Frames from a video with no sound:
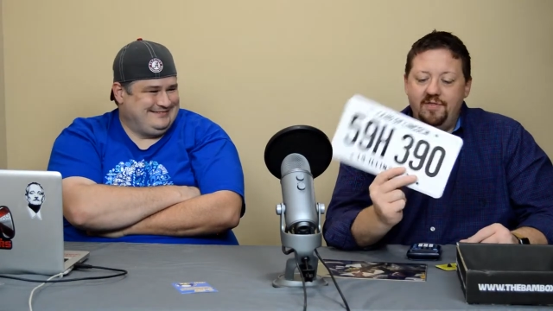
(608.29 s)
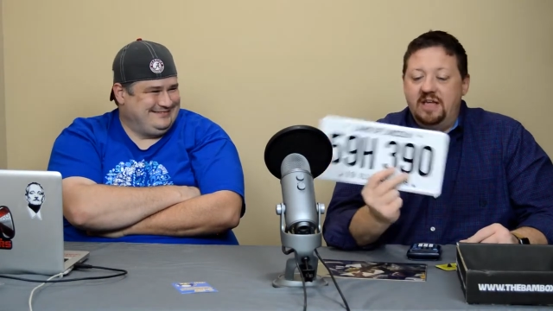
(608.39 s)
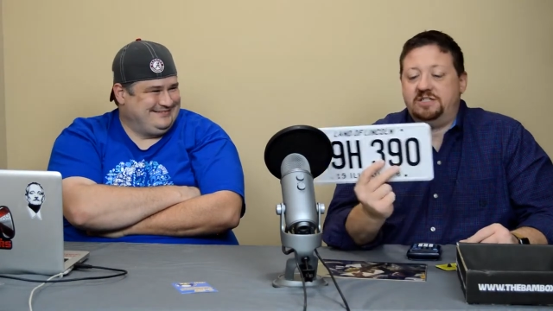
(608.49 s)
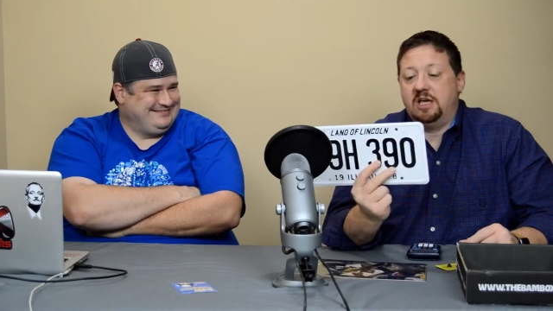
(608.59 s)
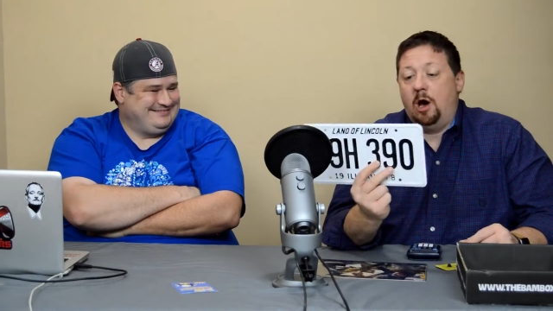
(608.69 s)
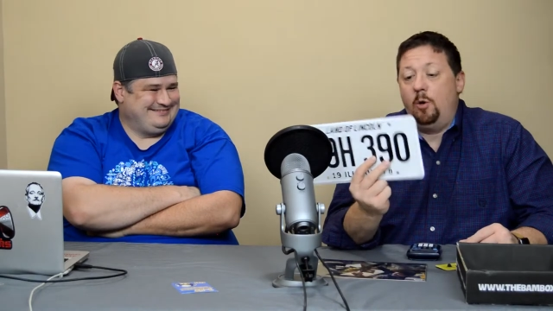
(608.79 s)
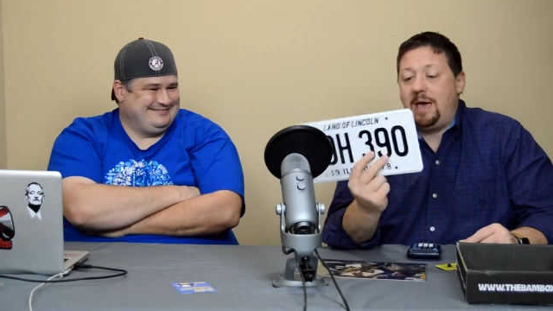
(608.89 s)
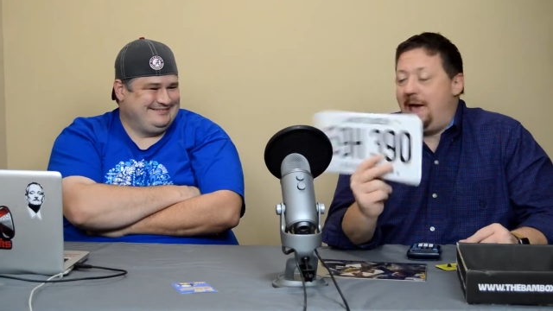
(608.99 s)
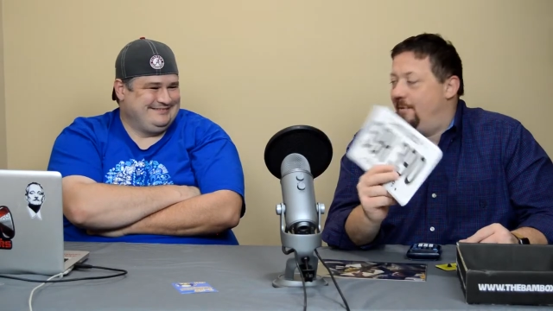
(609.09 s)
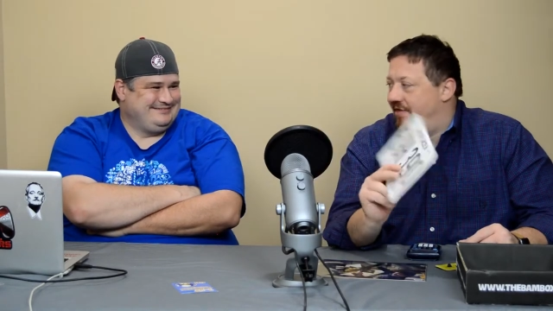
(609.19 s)
Speaker 1: that's
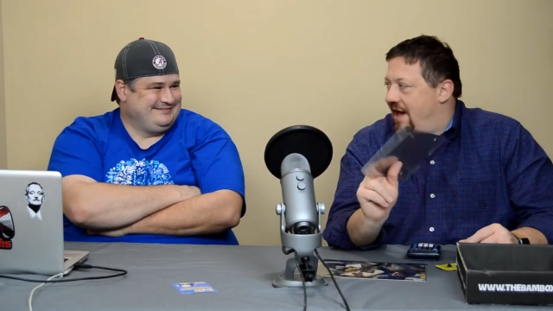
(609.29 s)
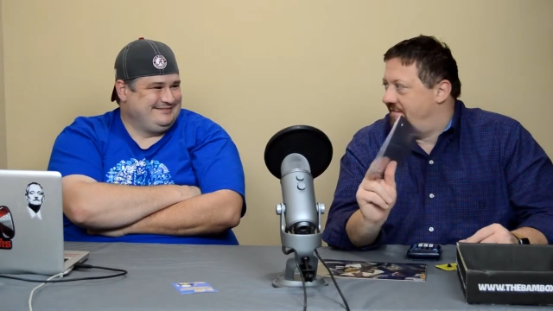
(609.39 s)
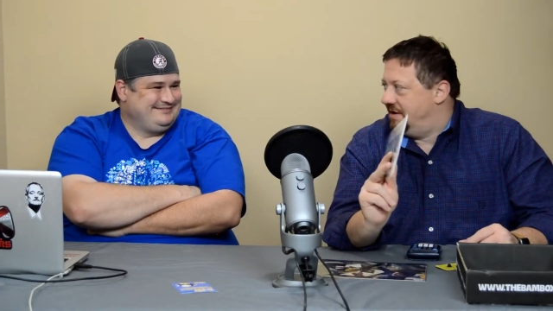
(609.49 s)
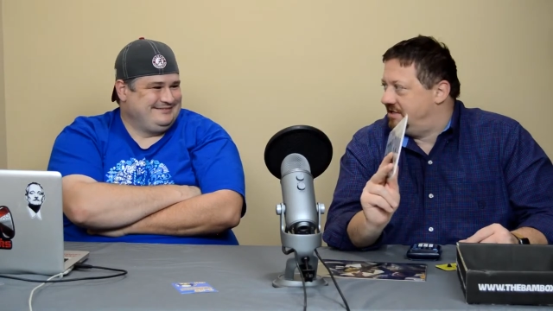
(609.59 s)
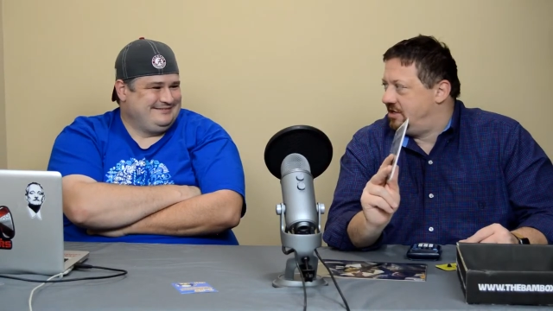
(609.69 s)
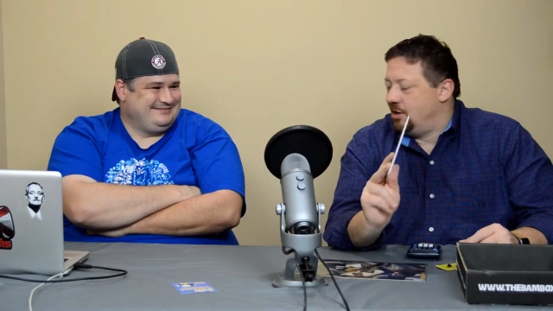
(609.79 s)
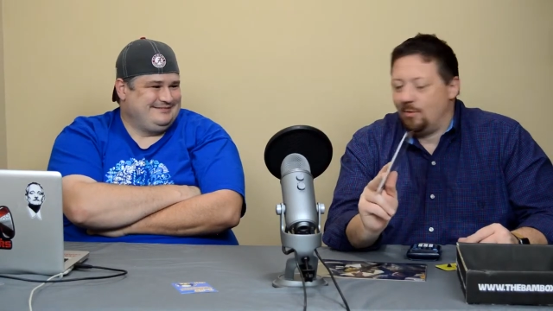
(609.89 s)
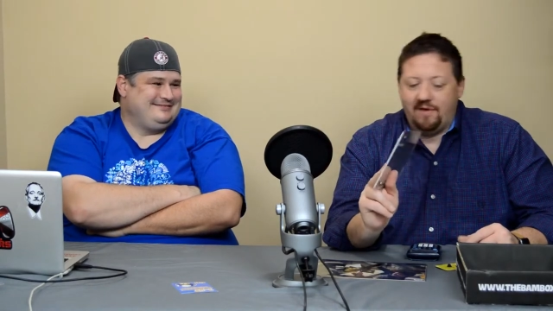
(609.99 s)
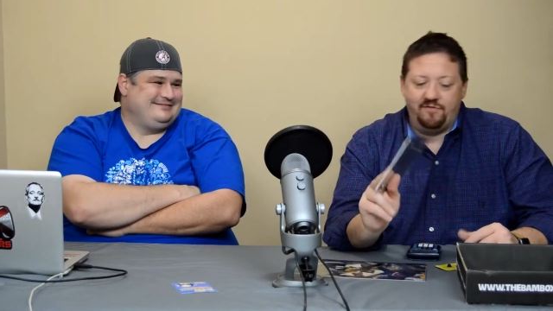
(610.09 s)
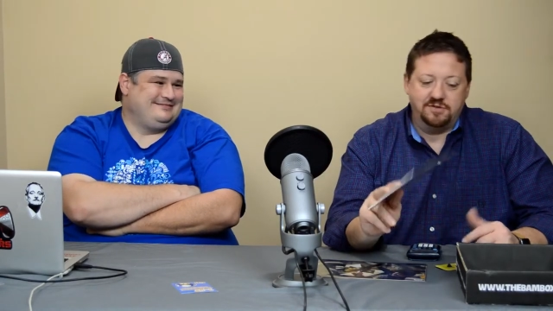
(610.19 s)
okay with having obscure
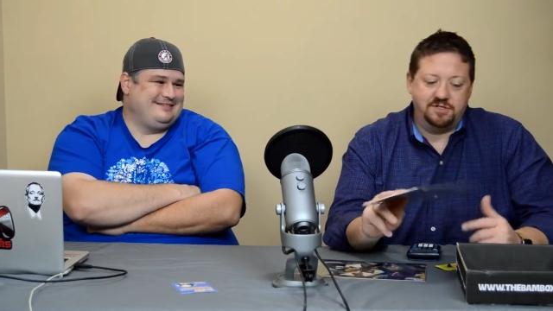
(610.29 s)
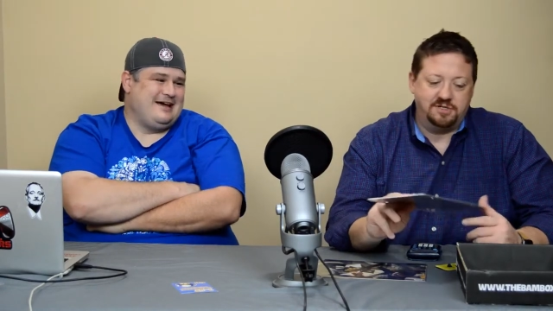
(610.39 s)
references,